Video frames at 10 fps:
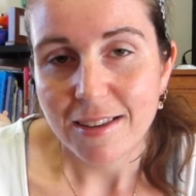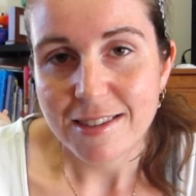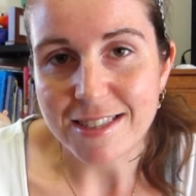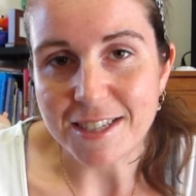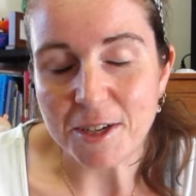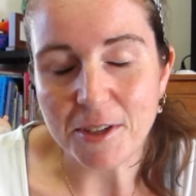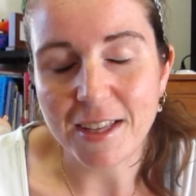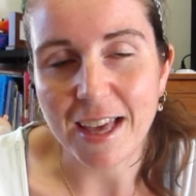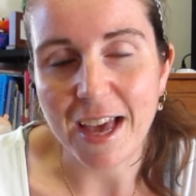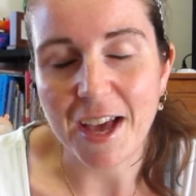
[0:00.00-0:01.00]
Still,
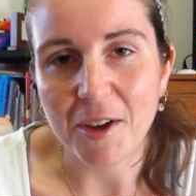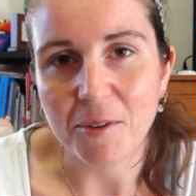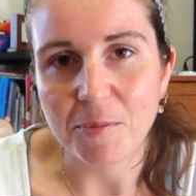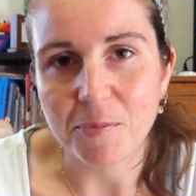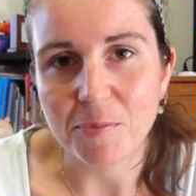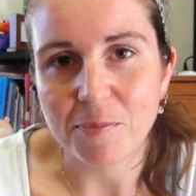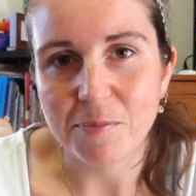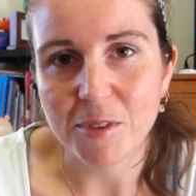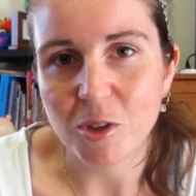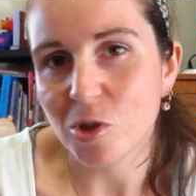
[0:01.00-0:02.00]

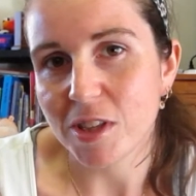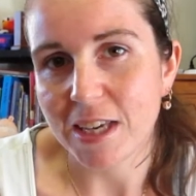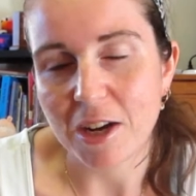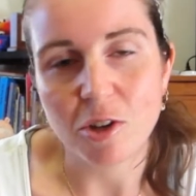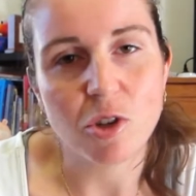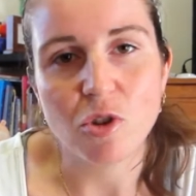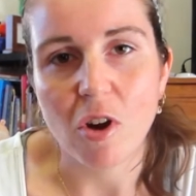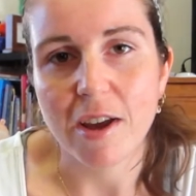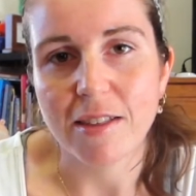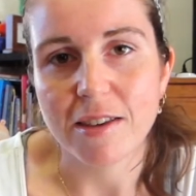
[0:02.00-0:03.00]
usually get her to
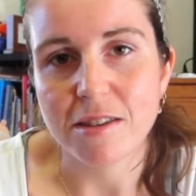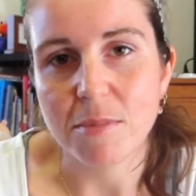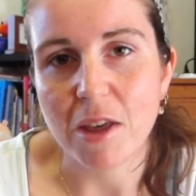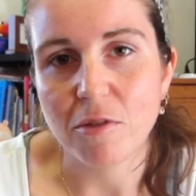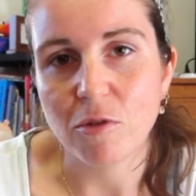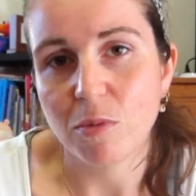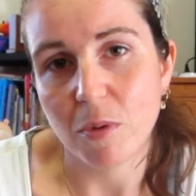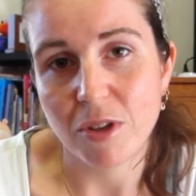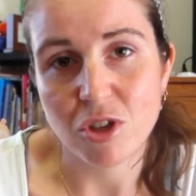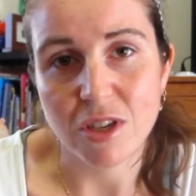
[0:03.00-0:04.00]
try at least a mouthful, but
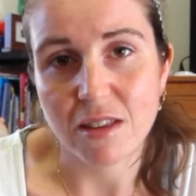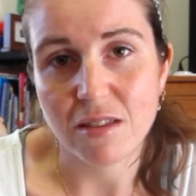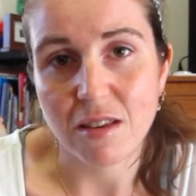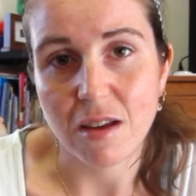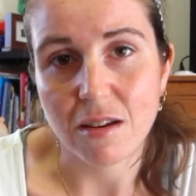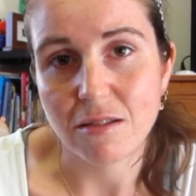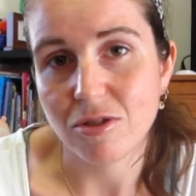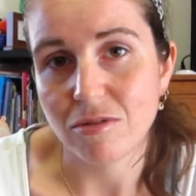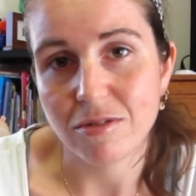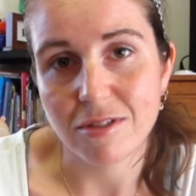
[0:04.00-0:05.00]
once she gets started,
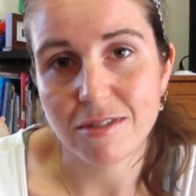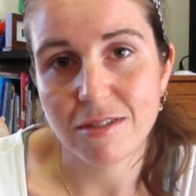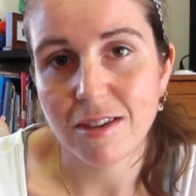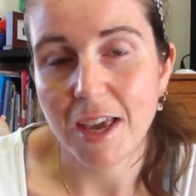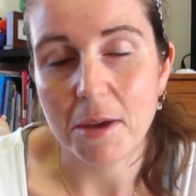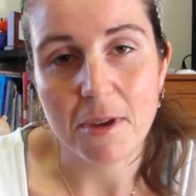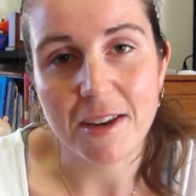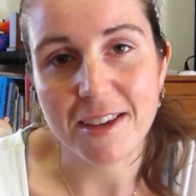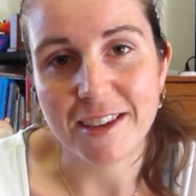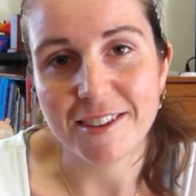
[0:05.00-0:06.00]
she'll just keep
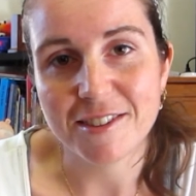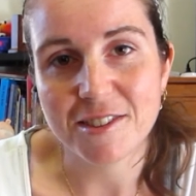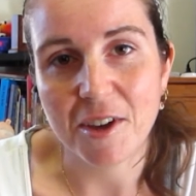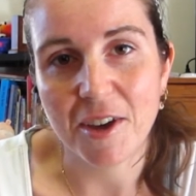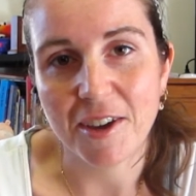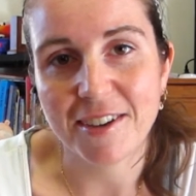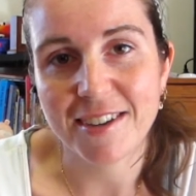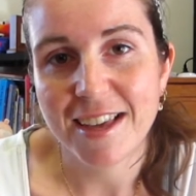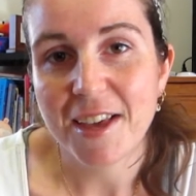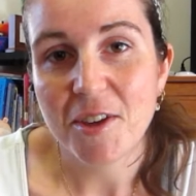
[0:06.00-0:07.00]
eating it. So
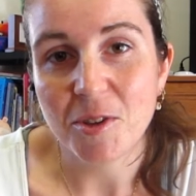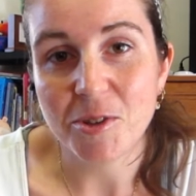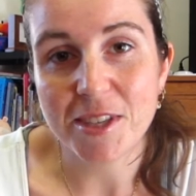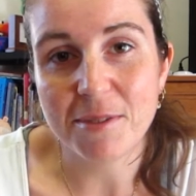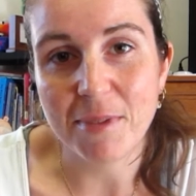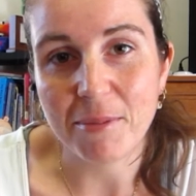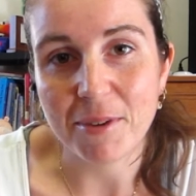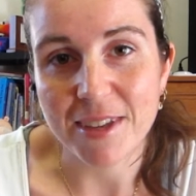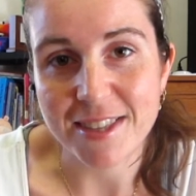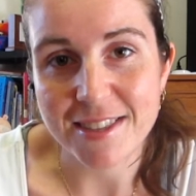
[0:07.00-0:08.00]
usually mummy
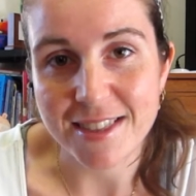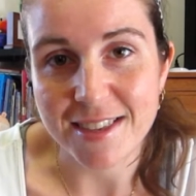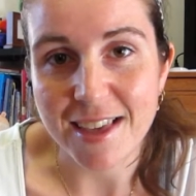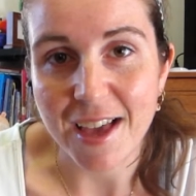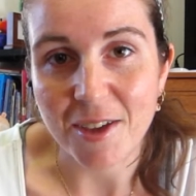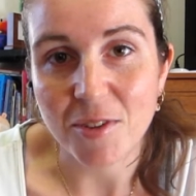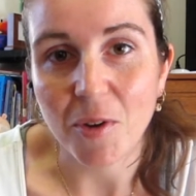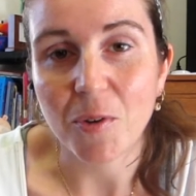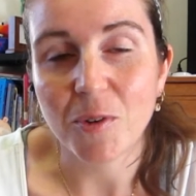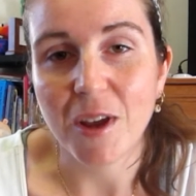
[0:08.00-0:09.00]
wins in this
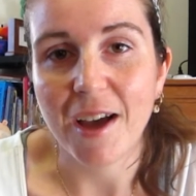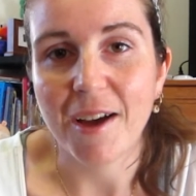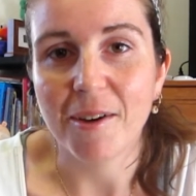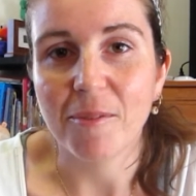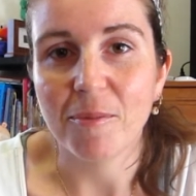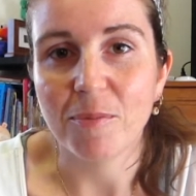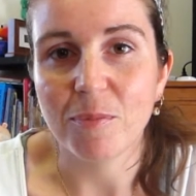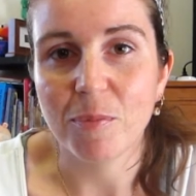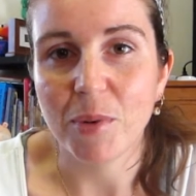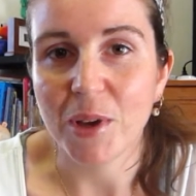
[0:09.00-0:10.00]
household,
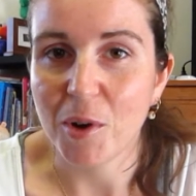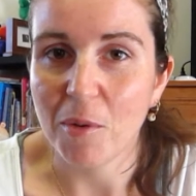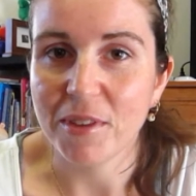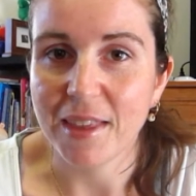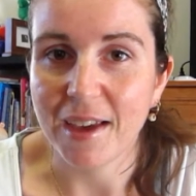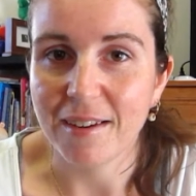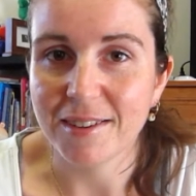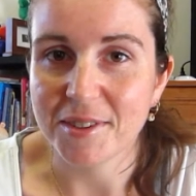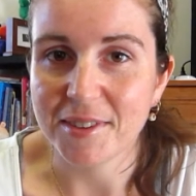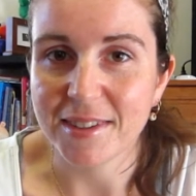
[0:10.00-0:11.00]
but not without a
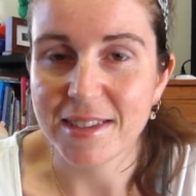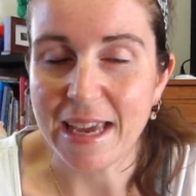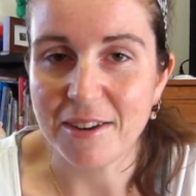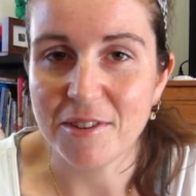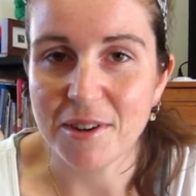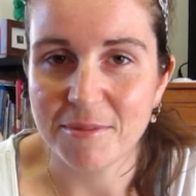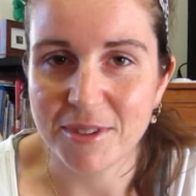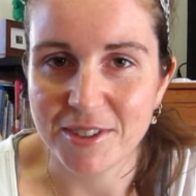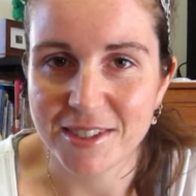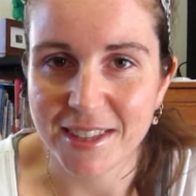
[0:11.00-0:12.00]
toddler tantrum
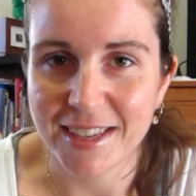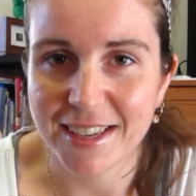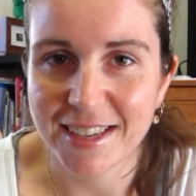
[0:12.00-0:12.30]
usually.